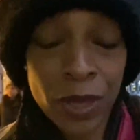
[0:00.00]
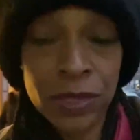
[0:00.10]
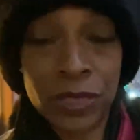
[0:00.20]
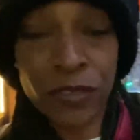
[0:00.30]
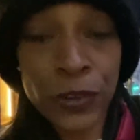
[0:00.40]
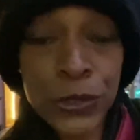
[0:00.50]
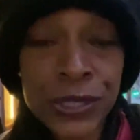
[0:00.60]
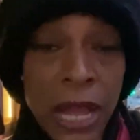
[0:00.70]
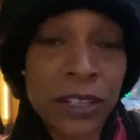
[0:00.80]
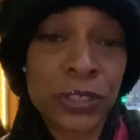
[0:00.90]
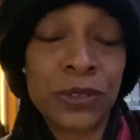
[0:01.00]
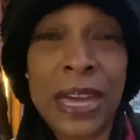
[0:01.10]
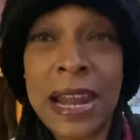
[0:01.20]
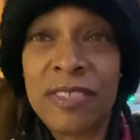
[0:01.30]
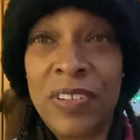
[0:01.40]
the first doctor
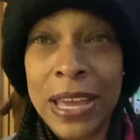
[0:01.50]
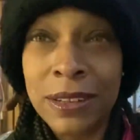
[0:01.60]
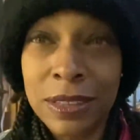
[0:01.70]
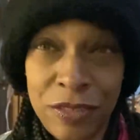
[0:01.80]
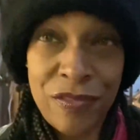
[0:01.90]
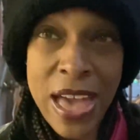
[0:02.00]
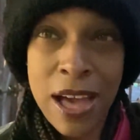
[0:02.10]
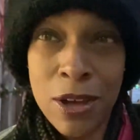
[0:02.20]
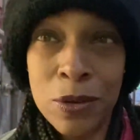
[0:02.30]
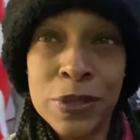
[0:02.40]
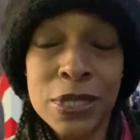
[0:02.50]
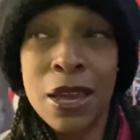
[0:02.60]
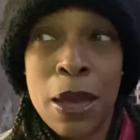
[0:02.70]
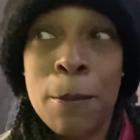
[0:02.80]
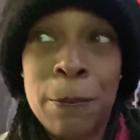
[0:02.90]
that I finally found,
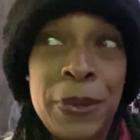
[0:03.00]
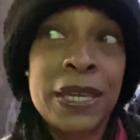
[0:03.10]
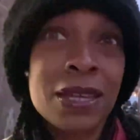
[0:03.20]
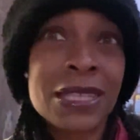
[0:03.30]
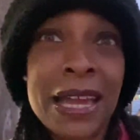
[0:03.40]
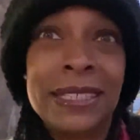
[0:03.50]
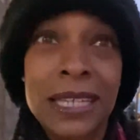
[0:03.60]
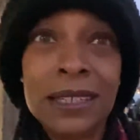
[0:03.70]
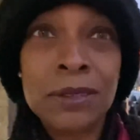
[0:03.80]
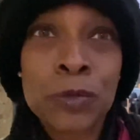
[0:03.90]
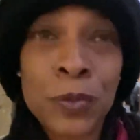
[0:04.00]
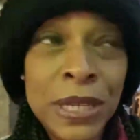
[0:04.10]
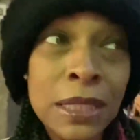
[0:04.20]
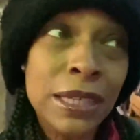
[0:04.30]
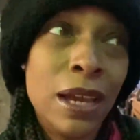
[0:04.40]
because I didn't
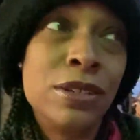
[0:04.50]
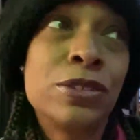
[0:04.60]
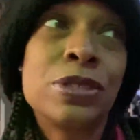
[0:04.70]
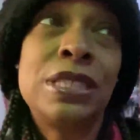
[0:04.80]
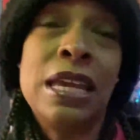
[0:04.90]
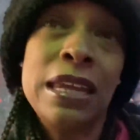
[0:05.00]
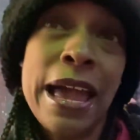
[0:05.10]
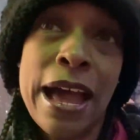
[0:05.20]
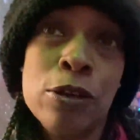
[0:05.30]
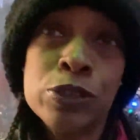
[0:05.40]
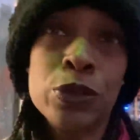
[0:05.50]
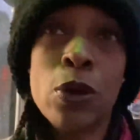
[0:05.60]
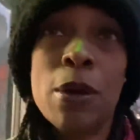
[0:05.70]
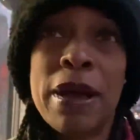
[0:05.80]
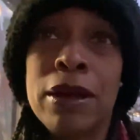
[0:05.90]
really understand how to
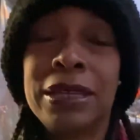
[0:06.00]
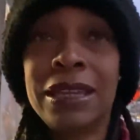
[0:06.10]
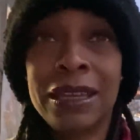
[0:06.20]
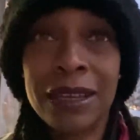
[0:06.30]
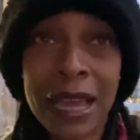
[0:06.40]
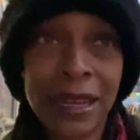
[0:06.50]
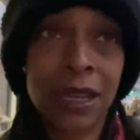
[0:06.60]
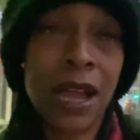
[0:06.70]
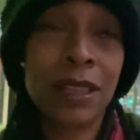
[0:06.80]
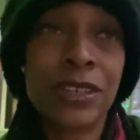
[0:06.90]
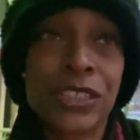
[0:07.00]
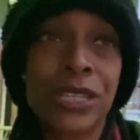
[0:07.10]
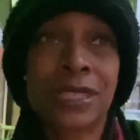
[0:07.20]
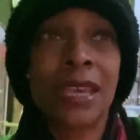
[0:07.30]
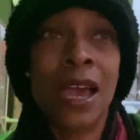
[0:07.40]
go about getting a gynecologist,